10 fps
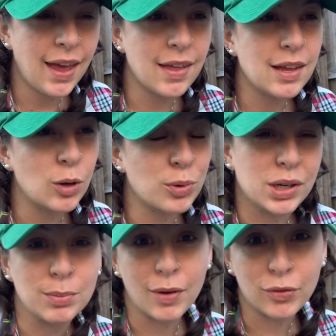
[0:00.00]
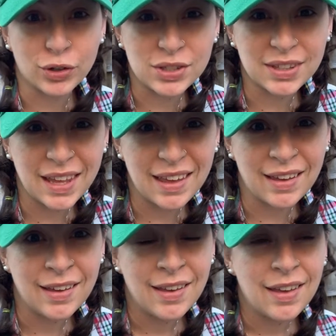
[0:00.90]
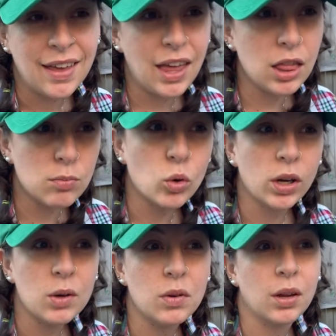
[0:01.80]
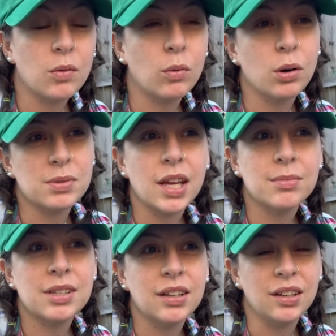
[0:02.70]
and then I'll bring them out first thing in the morning when it warms up to,